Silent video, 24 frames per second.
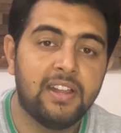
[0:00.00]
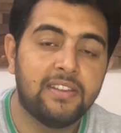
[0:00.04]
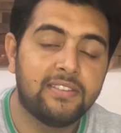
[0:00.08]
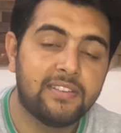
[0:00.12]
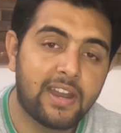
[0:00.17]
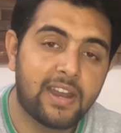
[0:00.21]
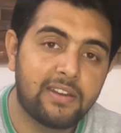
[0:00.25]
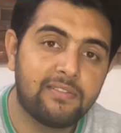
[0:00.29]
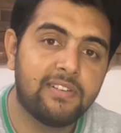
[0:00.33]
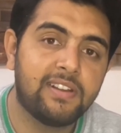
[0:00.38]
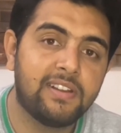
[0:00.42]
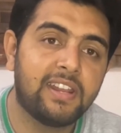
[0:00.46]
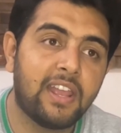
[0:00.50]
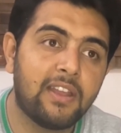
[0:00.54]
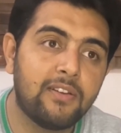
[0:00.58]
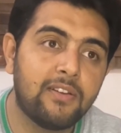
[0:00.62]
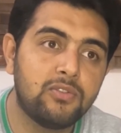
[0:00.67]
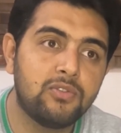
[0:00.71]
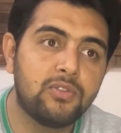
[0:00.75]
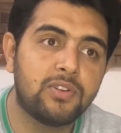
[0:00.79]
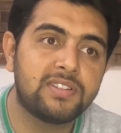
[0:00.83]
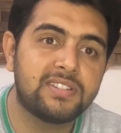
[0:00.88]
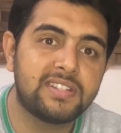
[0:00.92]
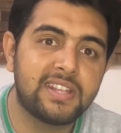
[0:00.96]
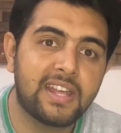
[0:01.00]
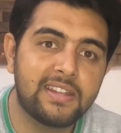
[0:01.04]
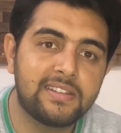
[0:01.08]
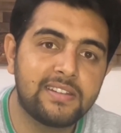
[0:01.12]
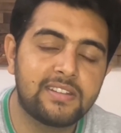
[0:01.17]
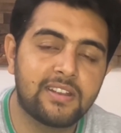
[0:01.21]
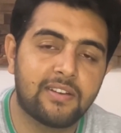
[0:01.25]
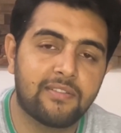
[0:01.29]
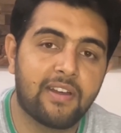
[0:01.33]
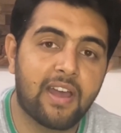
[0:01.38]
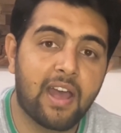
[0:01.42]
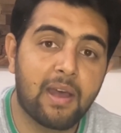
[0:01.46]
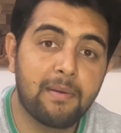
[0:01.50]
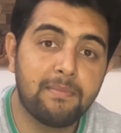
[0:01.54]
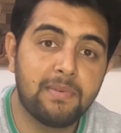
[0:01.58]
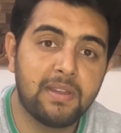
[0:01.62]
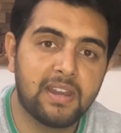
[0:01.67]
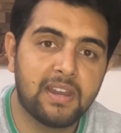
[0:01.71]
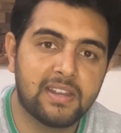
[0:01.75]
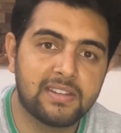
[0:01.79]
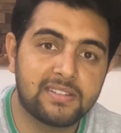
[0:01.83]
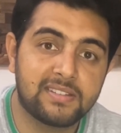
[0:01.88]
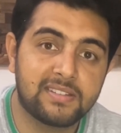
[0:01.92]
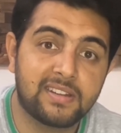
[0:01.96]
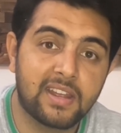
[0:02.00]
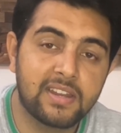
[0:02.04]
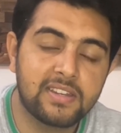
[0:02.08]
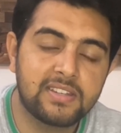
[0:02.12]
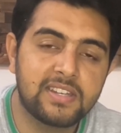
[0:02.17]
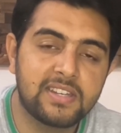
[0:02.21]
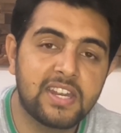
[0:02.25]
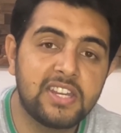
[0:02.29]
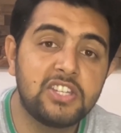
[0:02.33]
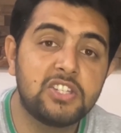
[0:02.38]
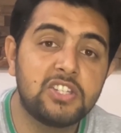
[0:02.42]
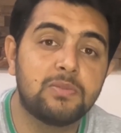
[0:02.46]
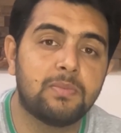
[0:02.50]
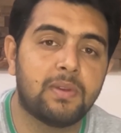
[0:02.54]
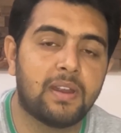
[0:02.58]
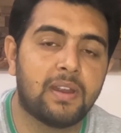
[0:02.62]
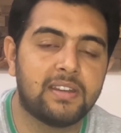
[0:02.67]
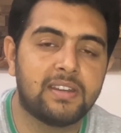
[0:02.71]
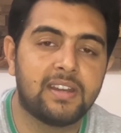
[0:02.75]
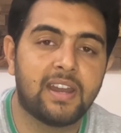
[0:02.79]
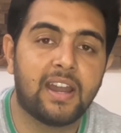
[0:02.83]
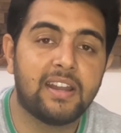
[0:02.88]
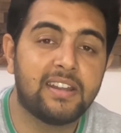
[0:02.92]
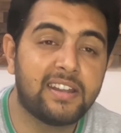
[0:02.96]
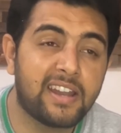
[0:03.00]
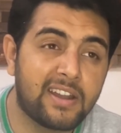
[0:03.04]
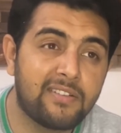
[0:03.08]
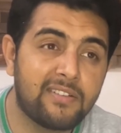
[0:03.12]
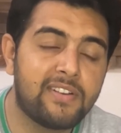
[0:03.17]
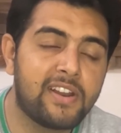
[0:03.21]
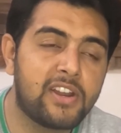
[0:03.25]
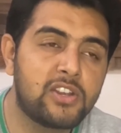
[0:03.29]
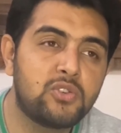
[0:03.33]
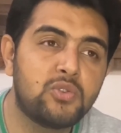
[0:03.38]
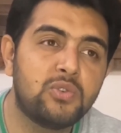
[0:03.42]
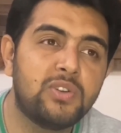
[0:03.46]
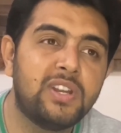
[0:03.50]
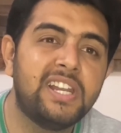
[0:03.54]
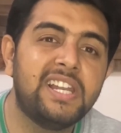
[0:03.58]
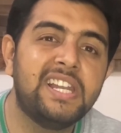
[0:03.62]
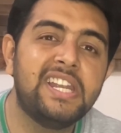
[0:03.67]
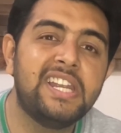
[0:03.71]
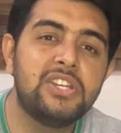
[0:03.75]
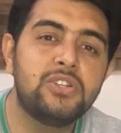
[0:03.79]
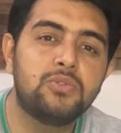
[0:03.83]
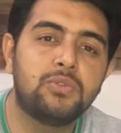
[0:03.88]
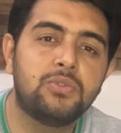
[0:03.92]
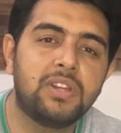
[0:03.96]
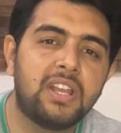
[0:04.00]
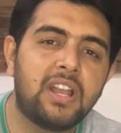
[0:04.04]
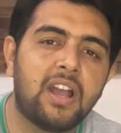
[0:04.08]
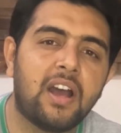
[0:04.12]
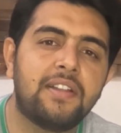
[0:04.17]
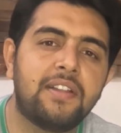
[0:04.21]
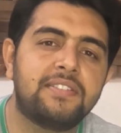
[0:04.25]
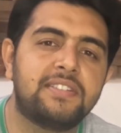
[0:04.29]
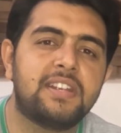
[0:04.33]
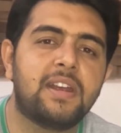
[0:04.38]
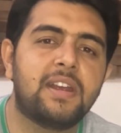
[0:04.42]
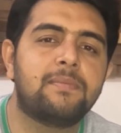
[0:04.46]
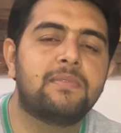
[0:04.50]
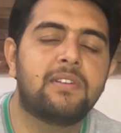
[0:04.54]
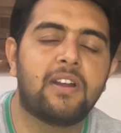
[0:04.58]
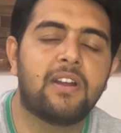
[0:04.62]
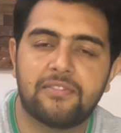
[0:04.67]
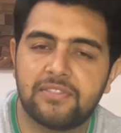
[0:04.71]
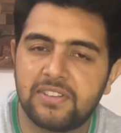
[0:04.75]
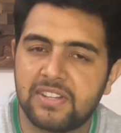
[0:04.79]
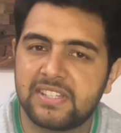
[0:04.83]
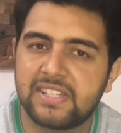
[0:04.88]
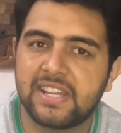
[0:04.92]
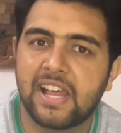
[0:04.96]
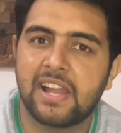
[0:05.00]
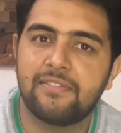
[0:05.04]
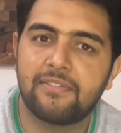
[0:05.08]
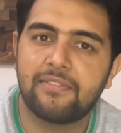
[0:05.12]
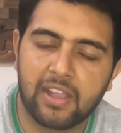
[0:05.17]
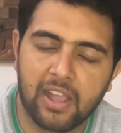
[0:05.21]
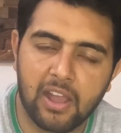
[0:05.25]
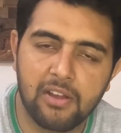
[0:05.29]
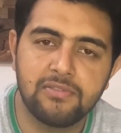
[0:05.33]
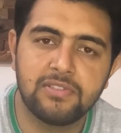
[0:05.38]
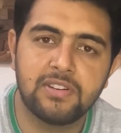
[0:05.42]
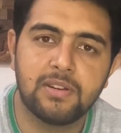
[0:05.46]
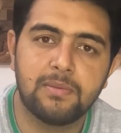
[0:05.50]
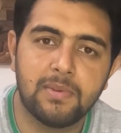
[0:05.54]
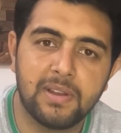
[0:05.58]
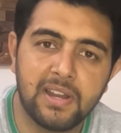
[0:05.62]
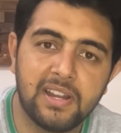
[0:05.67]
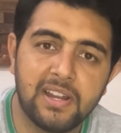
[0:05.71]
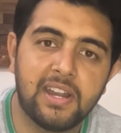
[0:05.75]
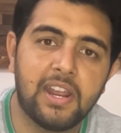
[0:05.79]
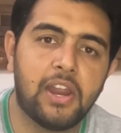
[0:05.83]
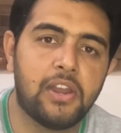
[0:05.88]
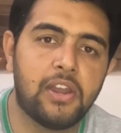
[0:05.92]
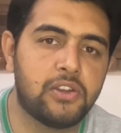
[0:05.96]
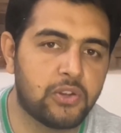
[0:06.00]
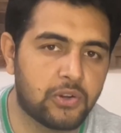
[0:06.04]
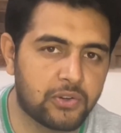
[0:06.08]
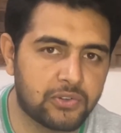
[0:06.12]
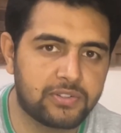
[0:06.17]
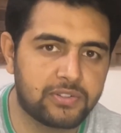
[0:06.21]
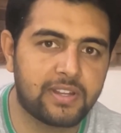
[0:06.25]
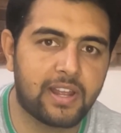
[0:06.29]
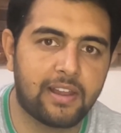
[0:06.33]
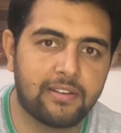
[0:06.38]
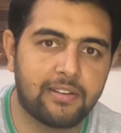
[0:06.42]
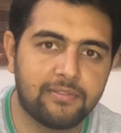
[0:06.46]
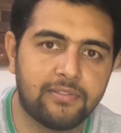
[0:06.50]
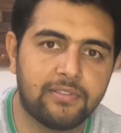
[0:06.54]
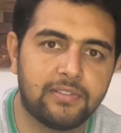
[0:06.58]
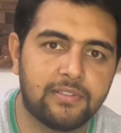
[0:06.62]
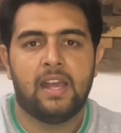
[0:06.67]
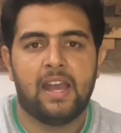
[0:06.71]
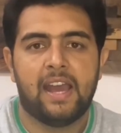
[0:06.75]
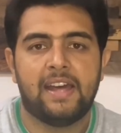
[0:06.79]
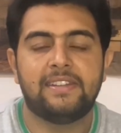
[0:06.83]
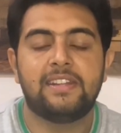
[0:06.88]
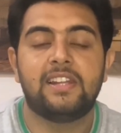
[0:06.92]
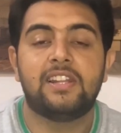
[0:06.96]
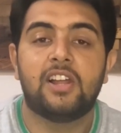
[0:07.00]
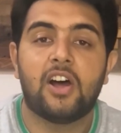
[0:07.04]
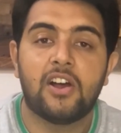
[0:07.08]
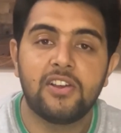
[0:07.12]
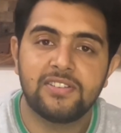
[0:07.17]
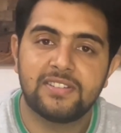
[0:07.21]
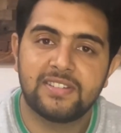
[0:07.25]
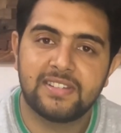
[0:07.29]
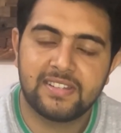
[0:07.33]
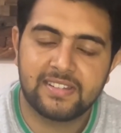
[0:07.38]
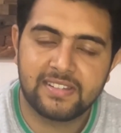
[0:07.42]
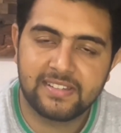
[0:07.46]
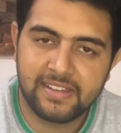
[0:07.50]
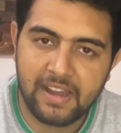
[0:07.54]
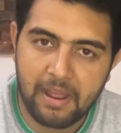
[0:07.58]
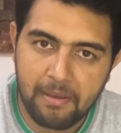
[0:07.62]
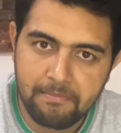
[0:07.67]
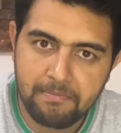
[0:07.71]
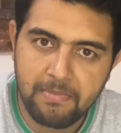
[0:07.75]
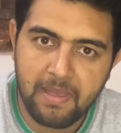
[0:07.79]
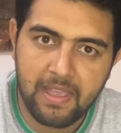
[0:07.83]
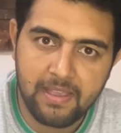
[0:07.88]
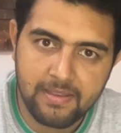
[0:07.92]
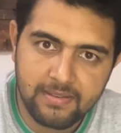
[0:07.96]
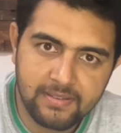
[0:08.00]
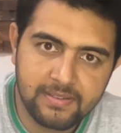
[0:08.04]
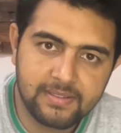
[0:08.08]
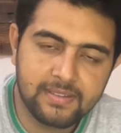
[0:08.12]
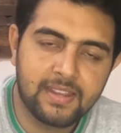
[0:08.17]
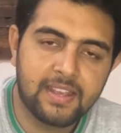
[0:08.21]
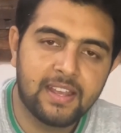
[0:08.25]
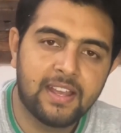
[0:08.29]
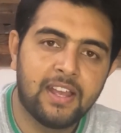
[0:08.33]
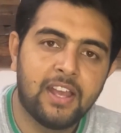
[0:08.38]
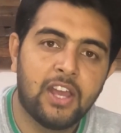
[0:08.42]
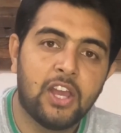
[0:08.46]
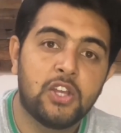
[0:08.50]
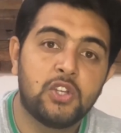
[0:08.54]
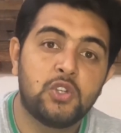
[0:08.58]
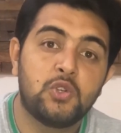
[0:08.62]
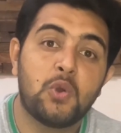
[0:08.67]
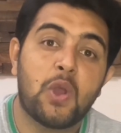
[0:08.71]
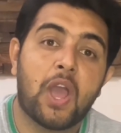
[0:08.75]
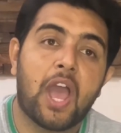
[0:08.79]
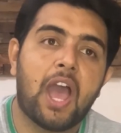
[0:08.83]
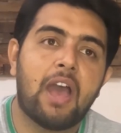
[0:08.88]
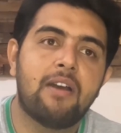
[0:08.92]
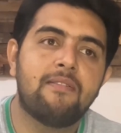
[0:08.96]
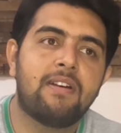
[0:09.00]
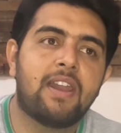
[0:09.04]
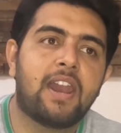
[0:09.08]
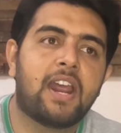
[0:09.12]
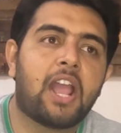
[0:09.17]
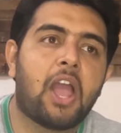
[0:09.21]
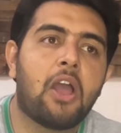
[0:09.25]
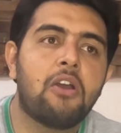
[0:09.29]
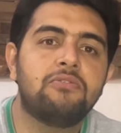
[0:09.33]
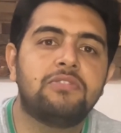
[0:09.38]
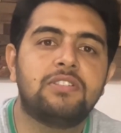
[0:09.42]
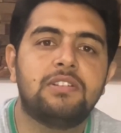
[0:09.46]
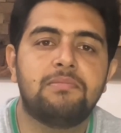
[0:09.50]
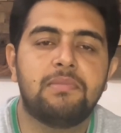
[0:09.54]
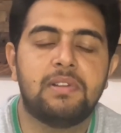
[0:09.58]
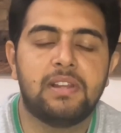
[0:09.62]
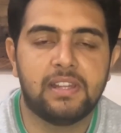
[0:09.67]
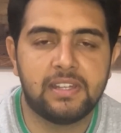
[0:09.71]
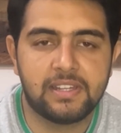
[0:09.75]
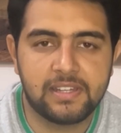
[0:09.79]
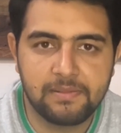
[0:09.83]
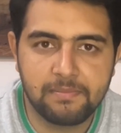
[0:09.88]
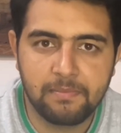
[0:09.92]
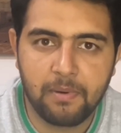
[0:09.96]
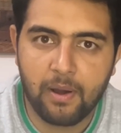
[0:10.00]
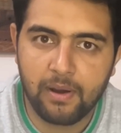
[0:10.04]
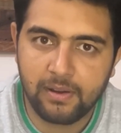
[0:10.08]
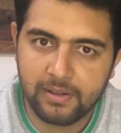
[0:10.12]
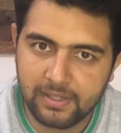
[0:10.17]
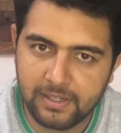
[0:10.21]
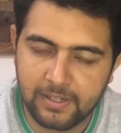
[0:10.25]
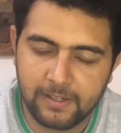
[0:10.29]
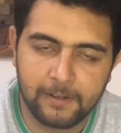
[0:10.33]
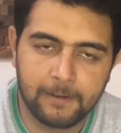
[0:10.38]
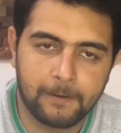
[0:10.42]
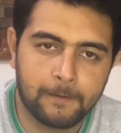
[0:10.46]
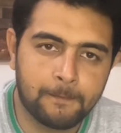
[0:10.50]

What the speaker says: That will give you a sense of happiness, contentment, and that will actually lead to the concept of the self-accountability in yourself. And the last step is to have an accountability partner.